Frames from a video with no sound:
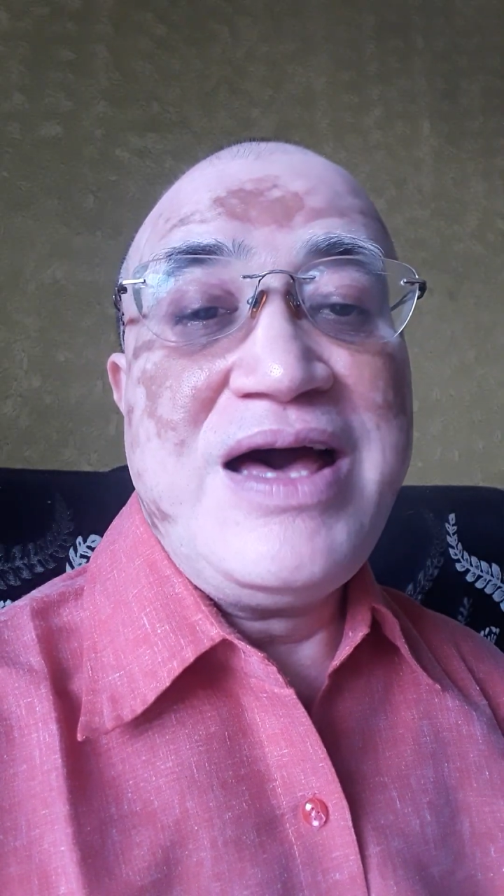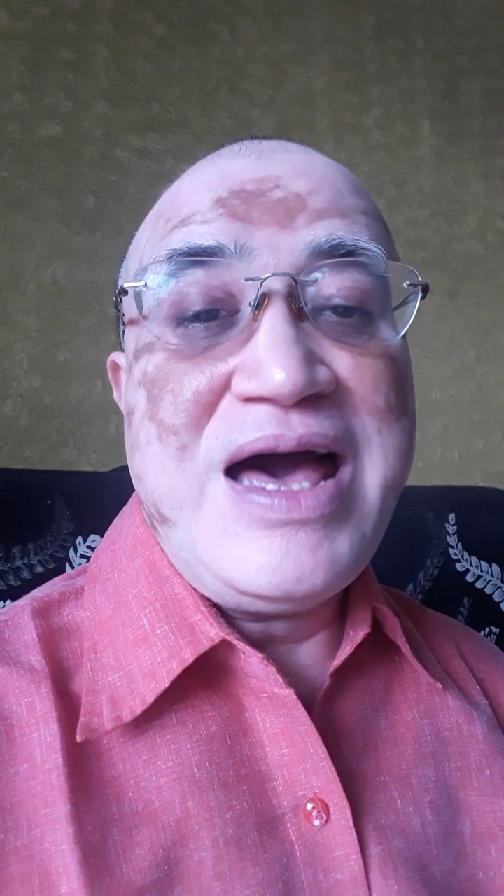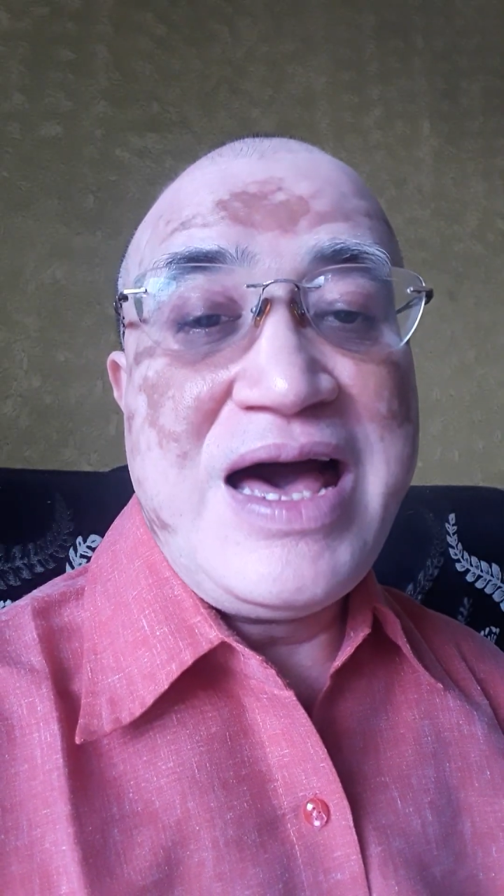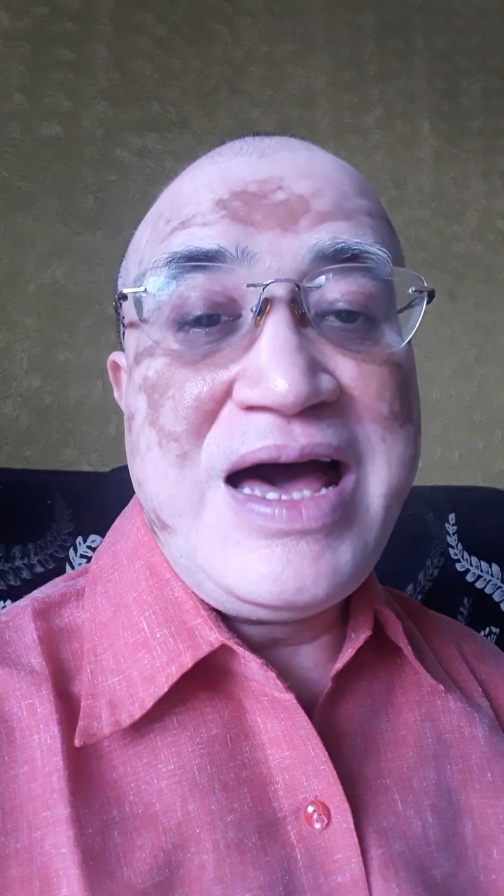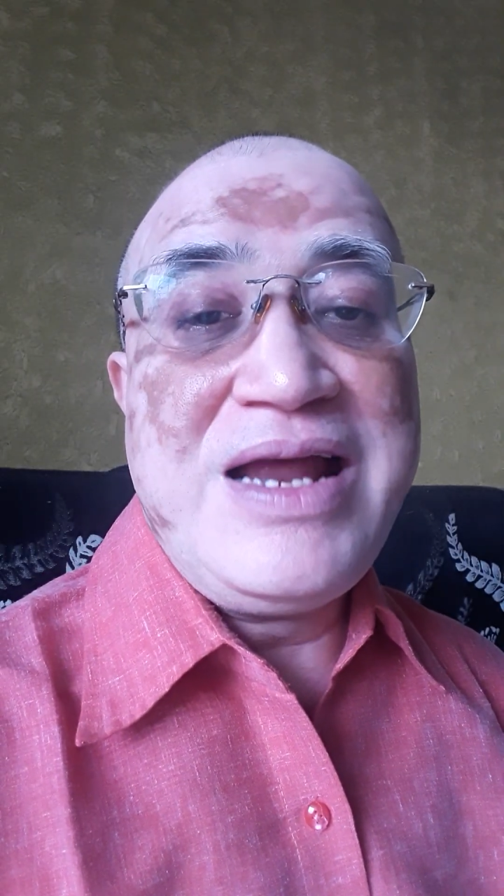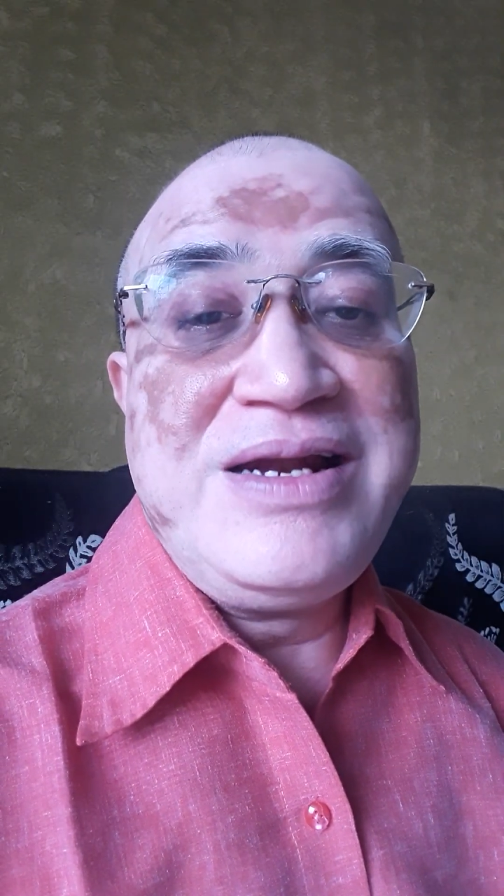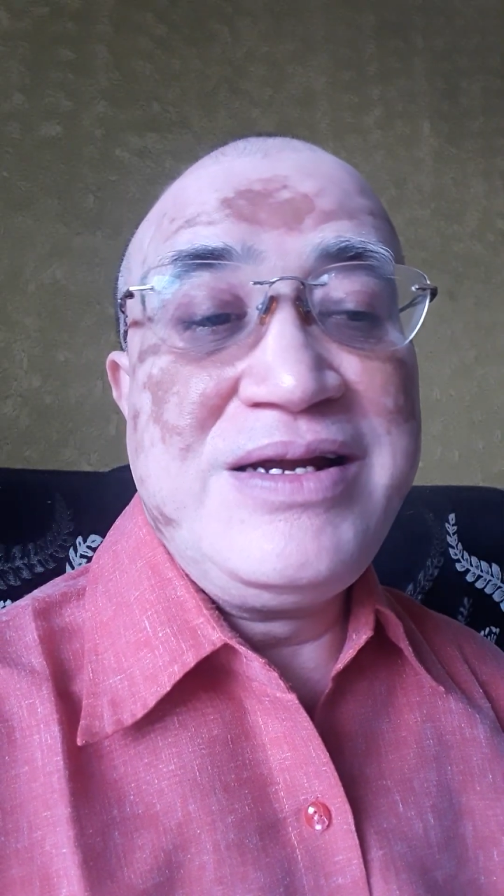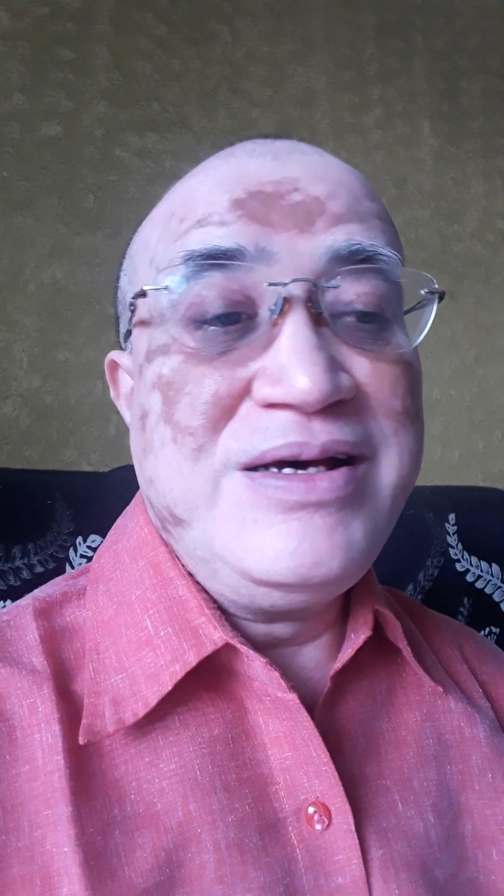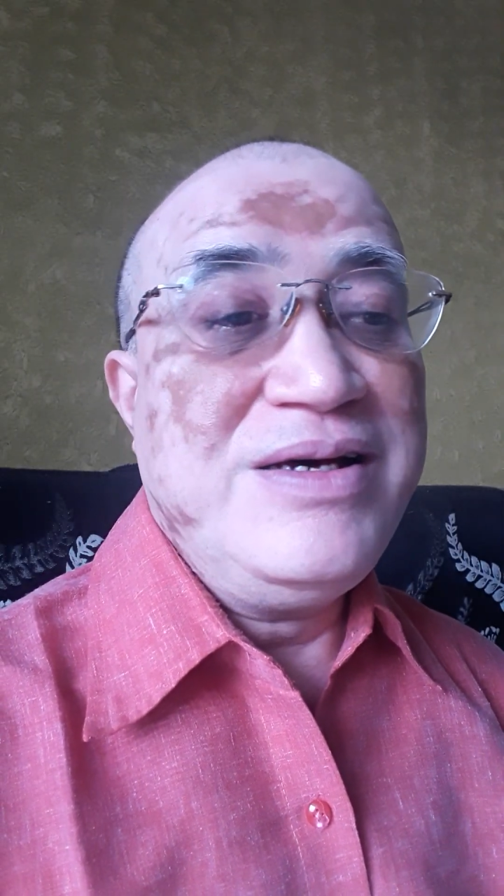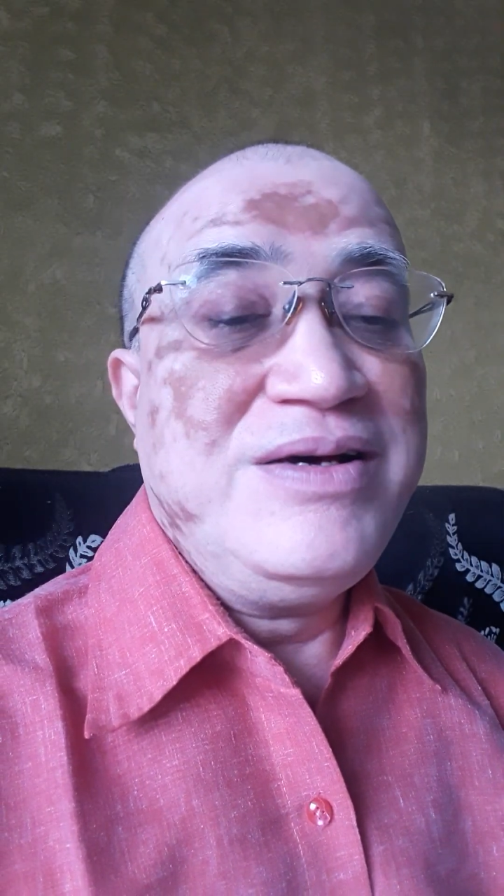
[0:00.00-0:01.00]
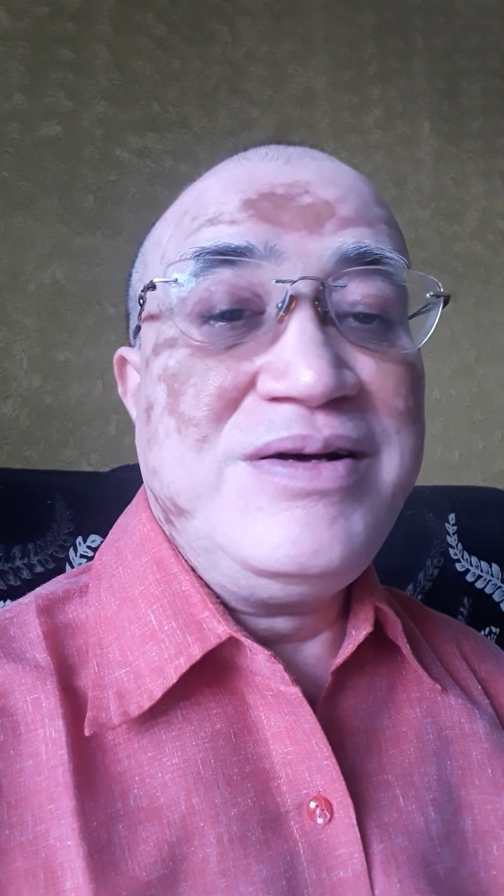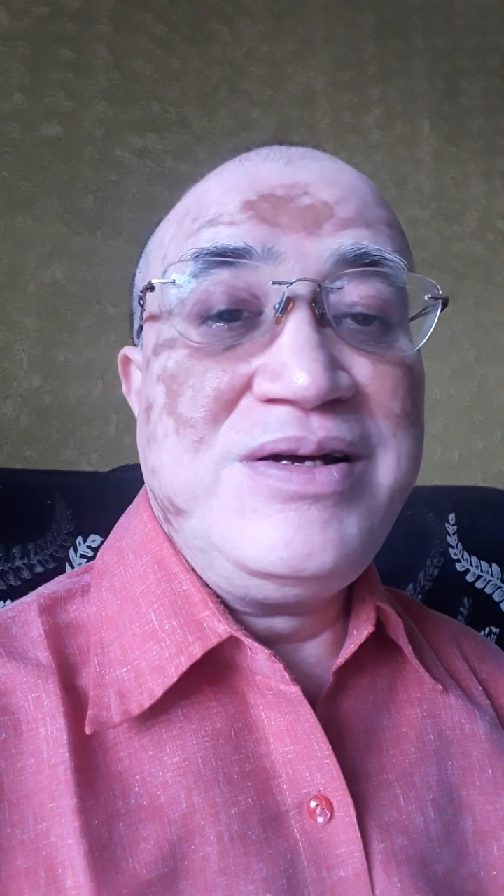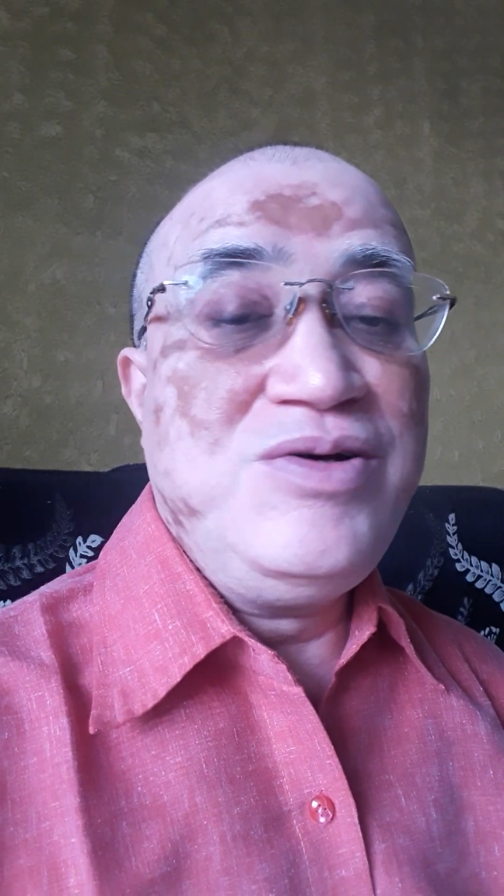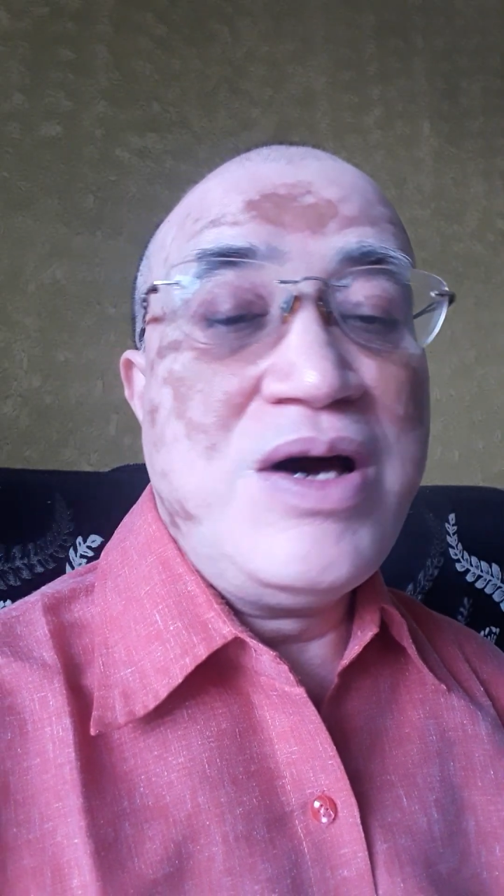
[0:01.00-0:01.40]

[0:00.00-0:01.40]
and you